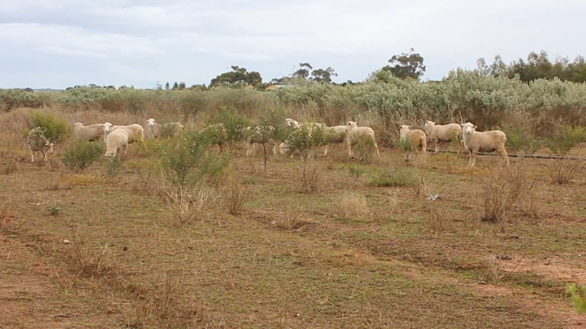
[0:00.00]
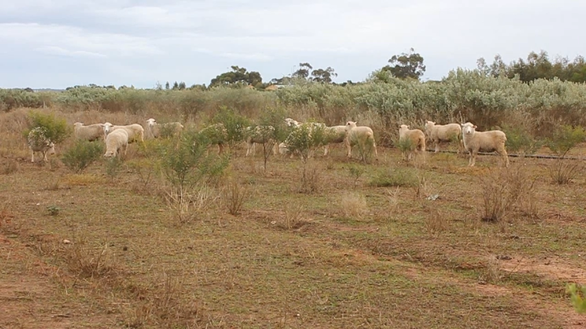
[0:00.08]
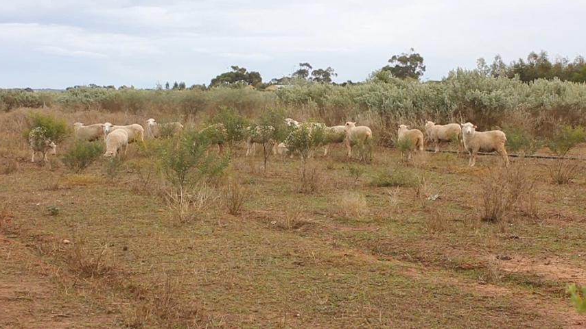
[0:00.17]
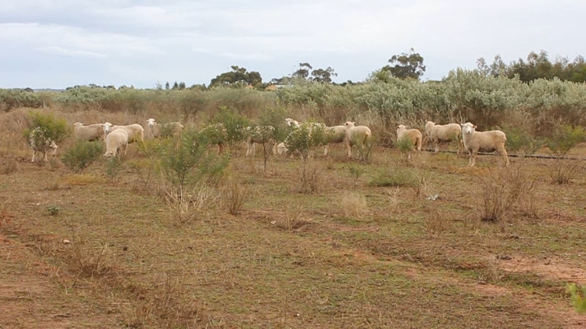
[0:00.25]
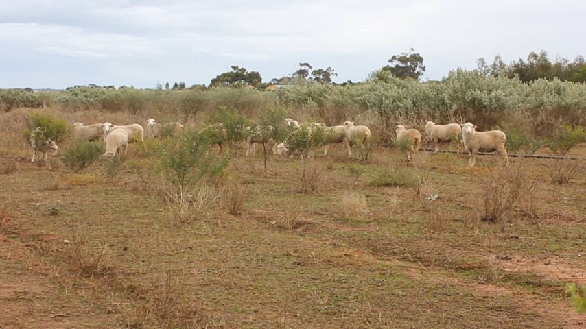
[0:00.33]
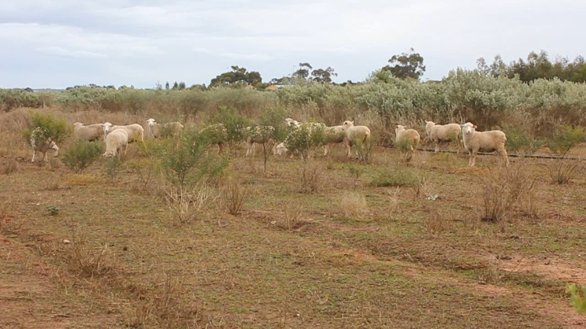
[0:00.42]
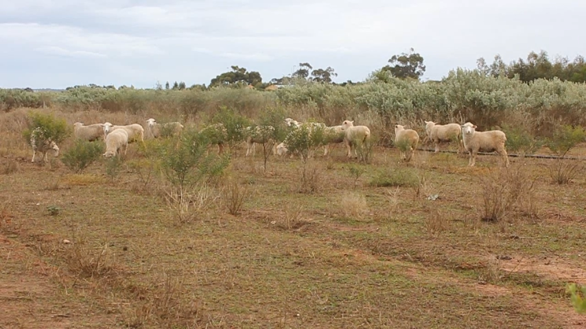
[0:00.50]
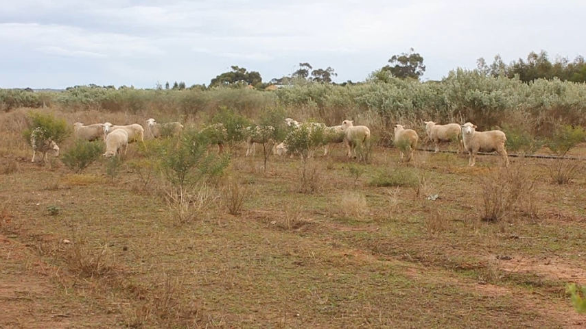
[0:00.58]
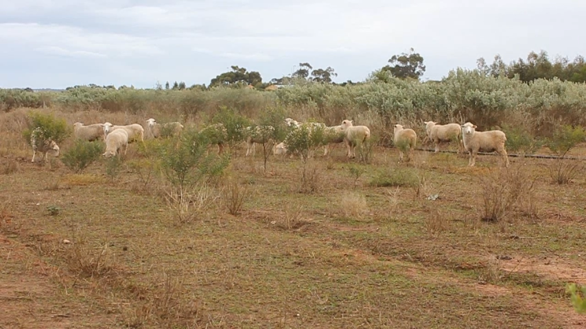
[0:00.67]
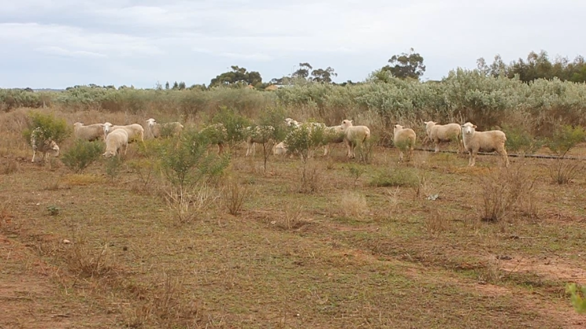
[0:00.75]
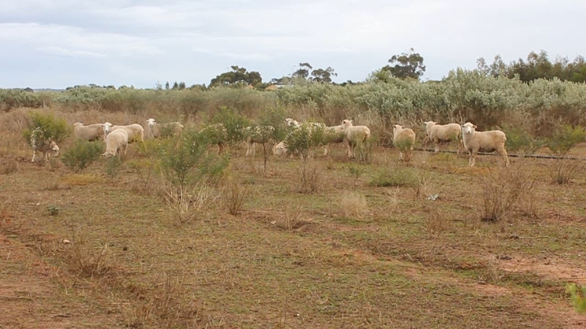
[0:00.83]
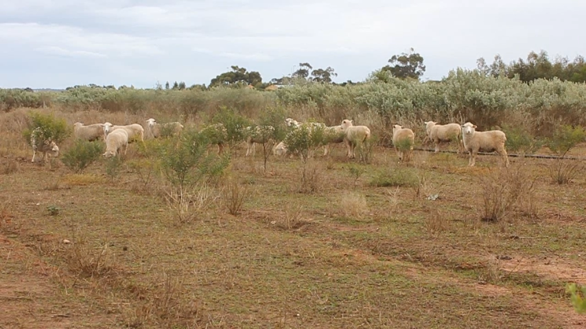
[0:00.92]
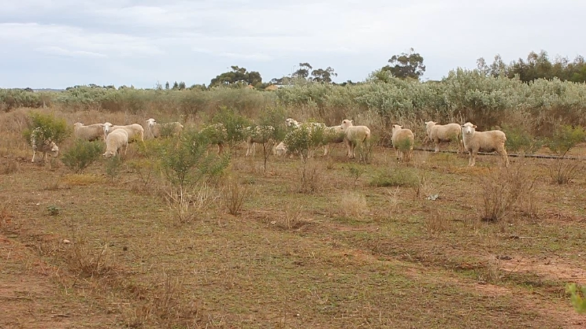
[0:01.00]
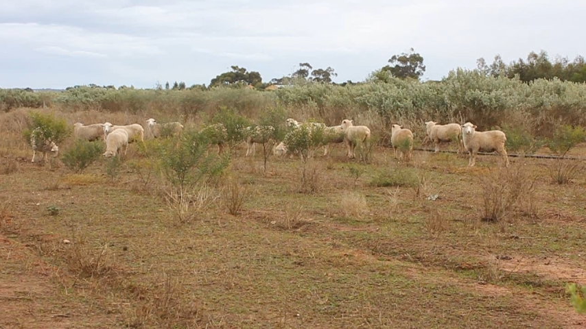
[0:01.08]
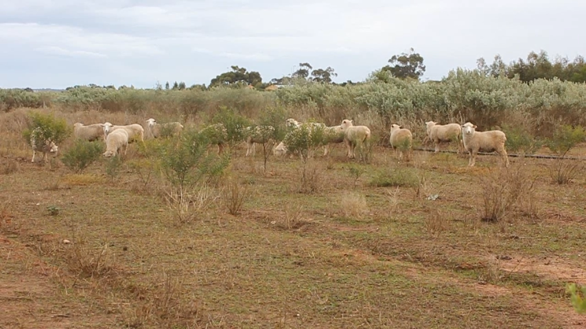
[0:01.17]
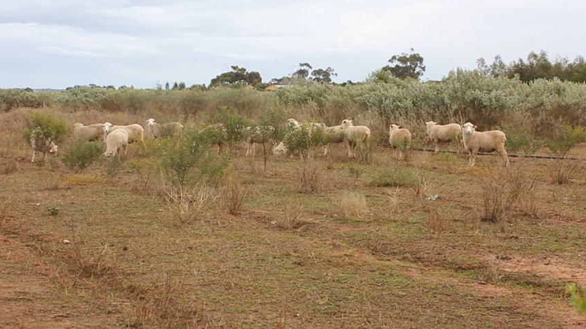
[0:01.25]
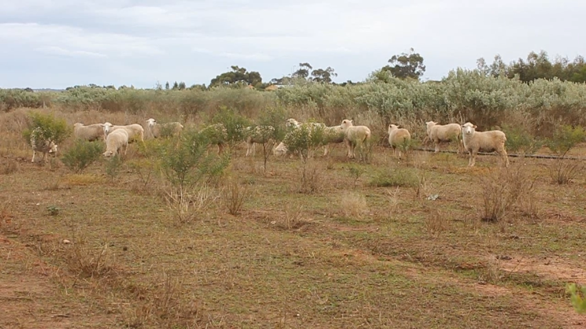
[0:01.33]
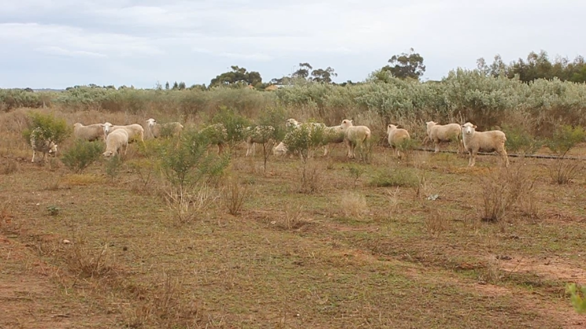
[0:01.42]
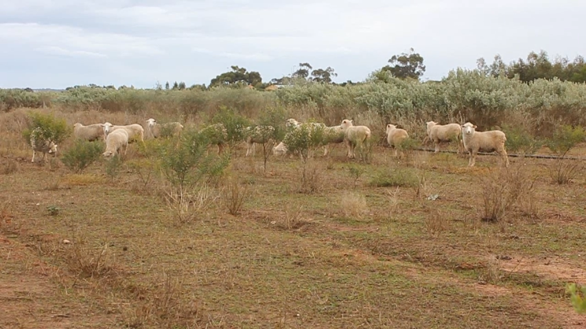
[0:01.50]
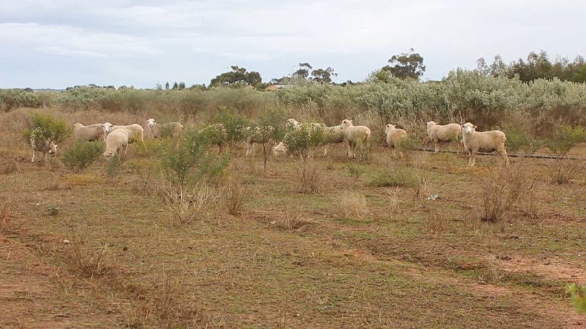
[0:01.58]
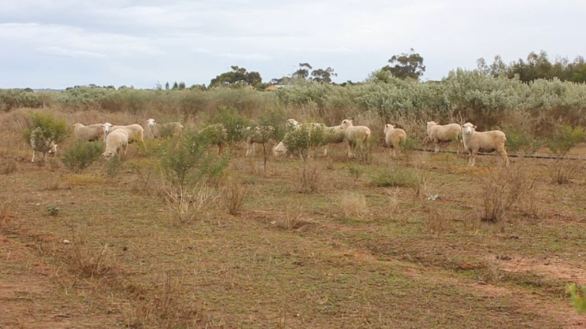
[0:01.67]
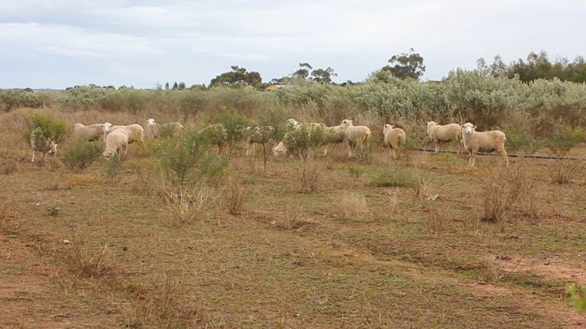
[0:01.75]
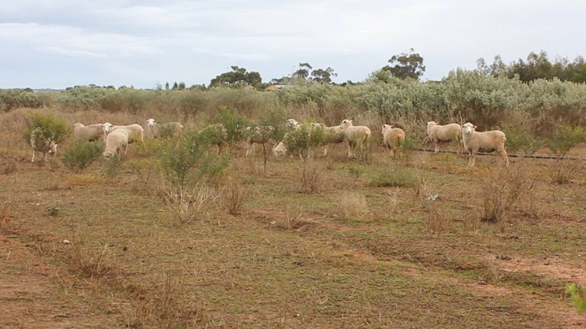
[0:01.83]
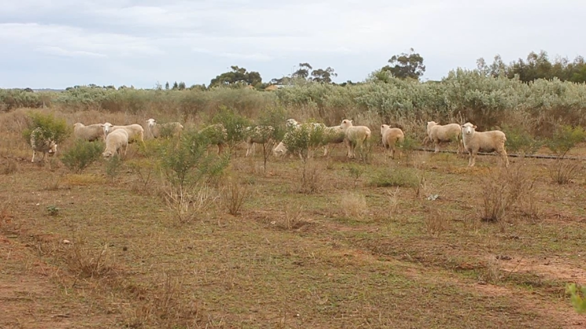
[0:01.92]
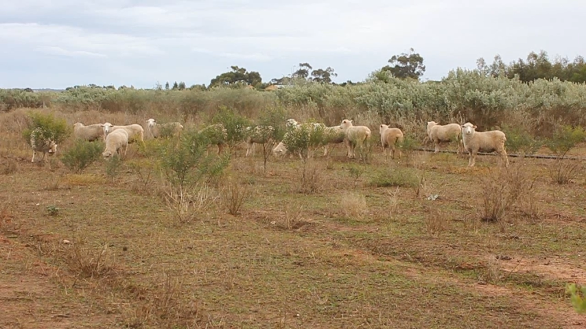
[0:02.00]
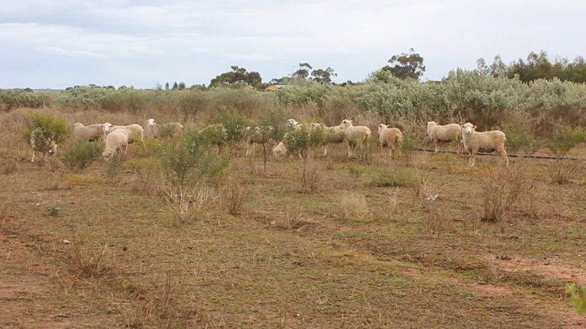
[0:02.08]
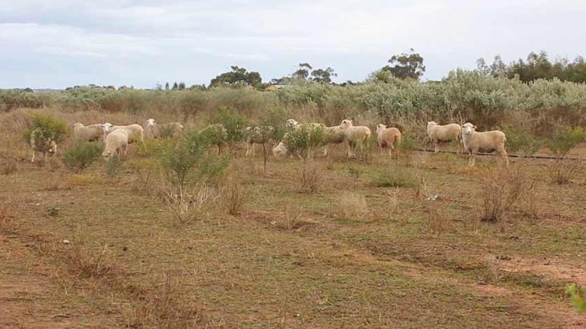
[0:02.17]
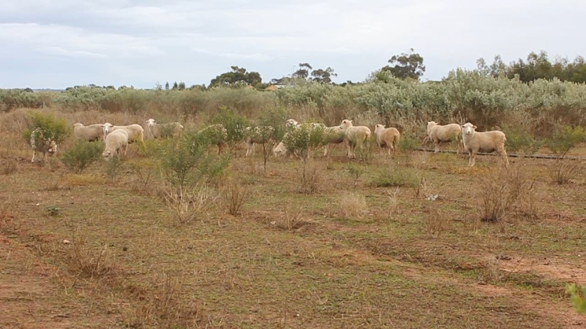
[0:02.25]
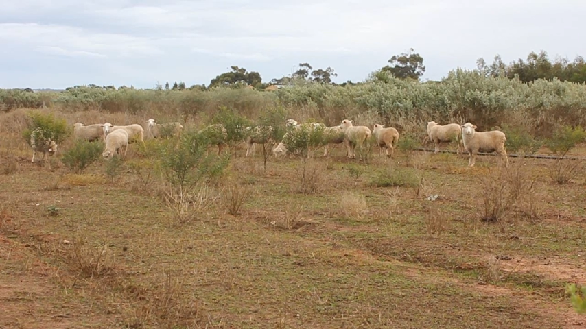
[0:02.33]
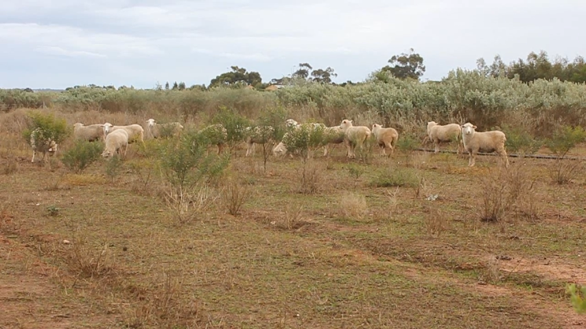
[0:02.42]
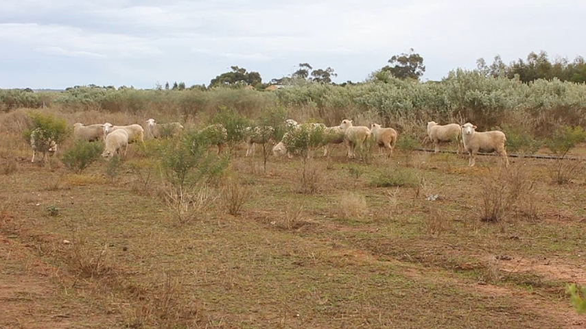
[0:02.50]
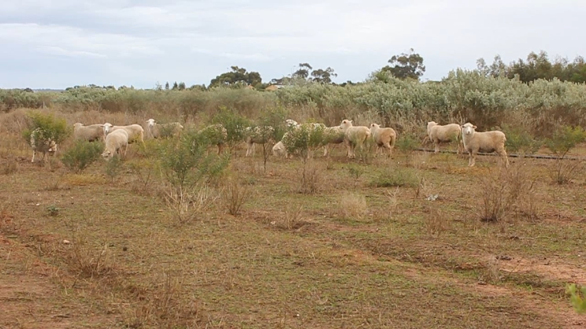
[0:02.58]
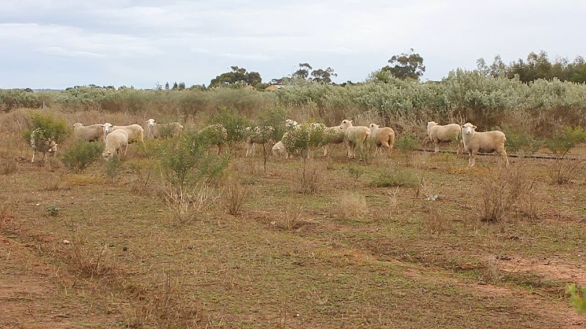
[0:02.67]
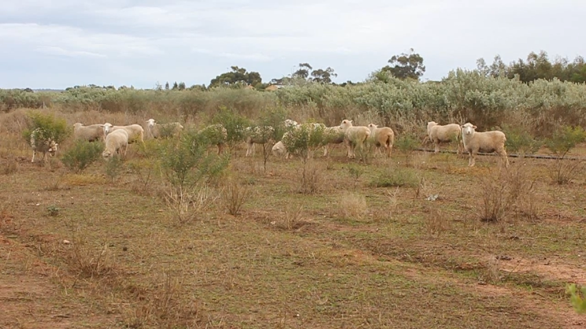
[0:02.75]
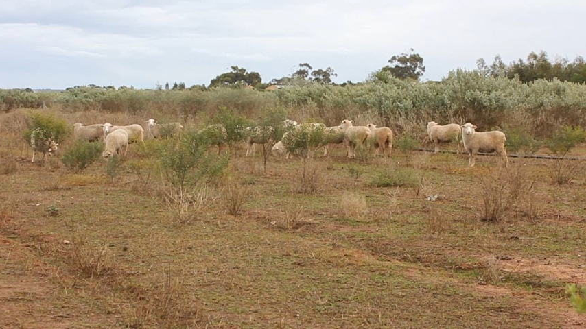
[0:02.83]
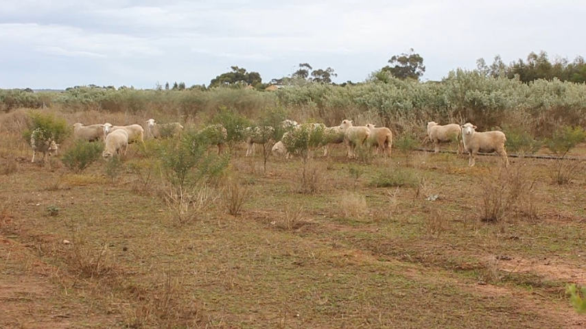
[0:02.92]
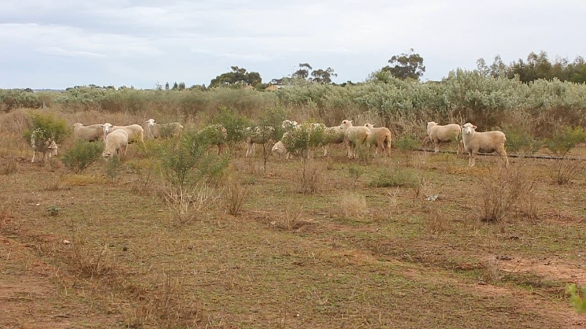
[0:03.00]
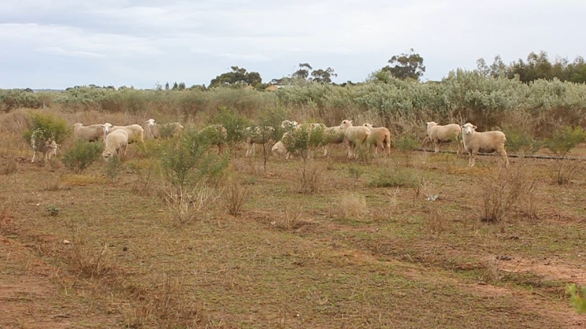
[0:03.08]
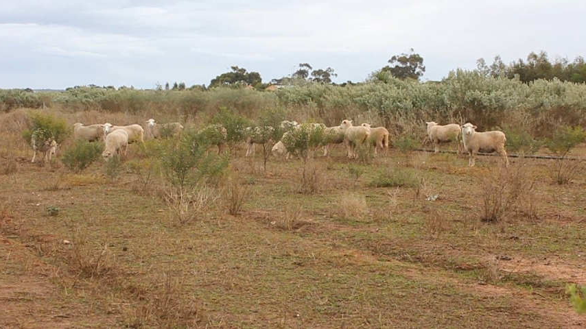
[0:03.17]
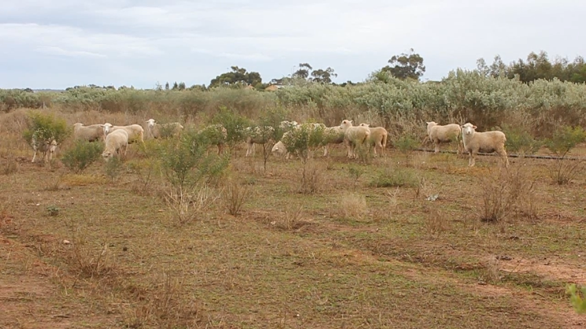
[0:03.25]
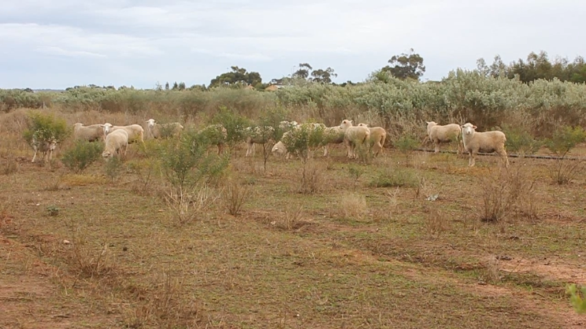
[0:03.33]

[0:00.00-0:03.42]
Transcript: No face is visible, so there are no lips to read.